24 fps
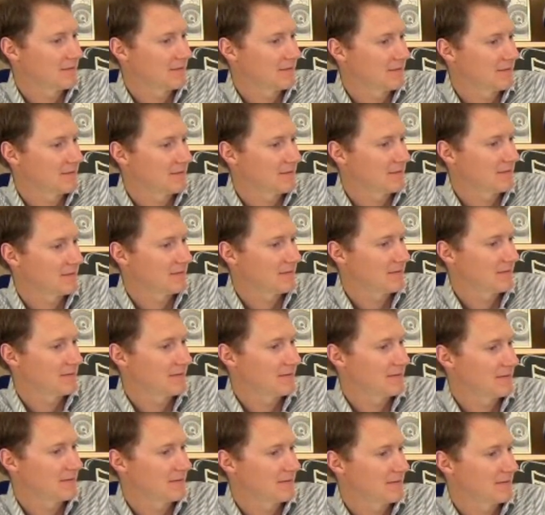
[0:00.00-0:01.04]

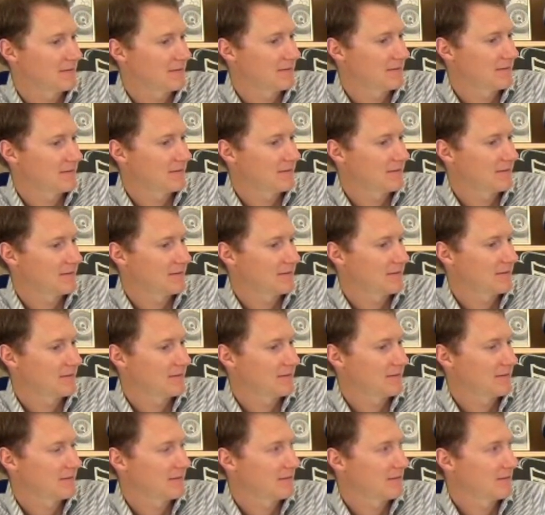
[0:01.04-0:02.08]

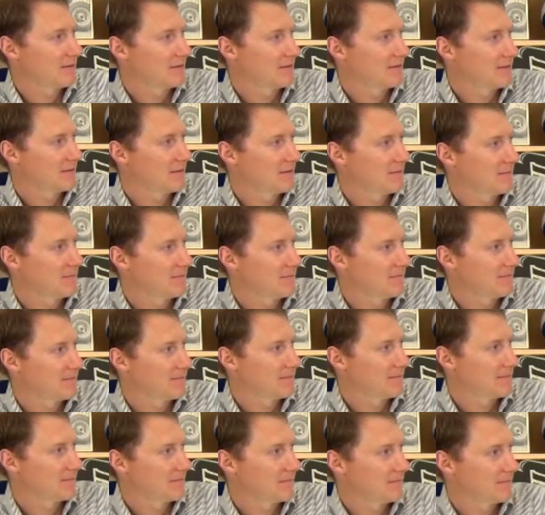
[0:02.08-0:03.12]

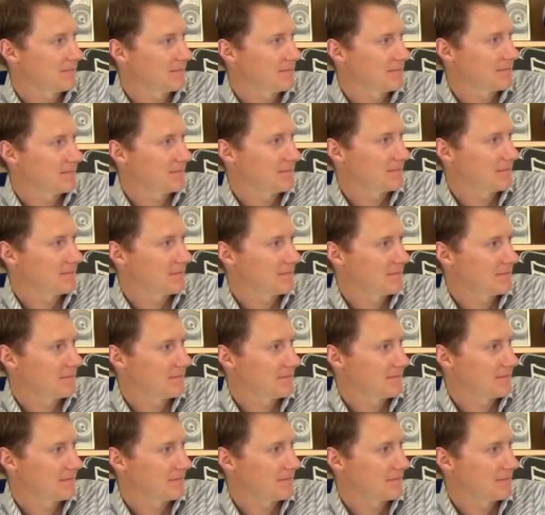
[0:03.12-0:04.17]

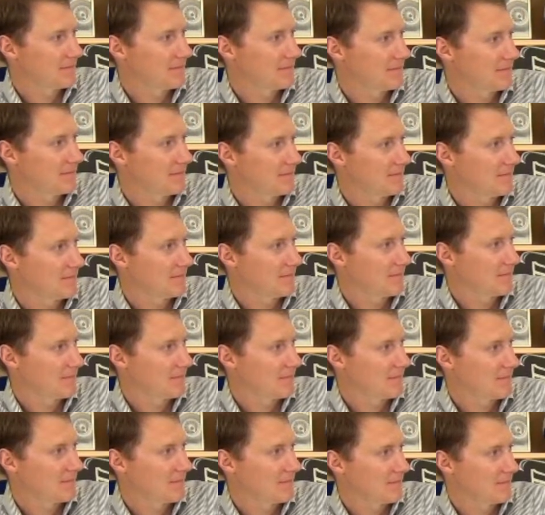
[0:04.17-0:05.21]

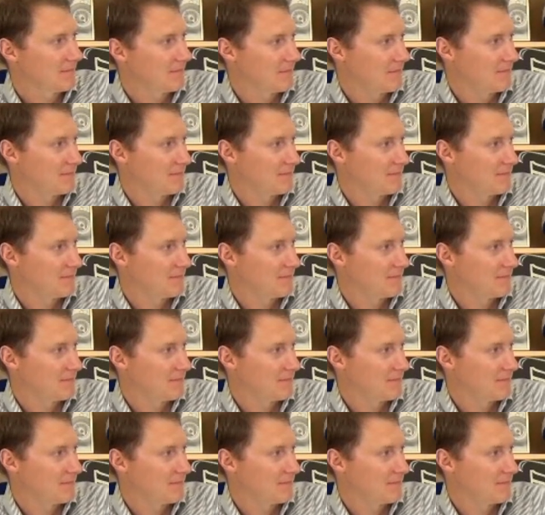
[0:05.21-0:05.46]
[no speech]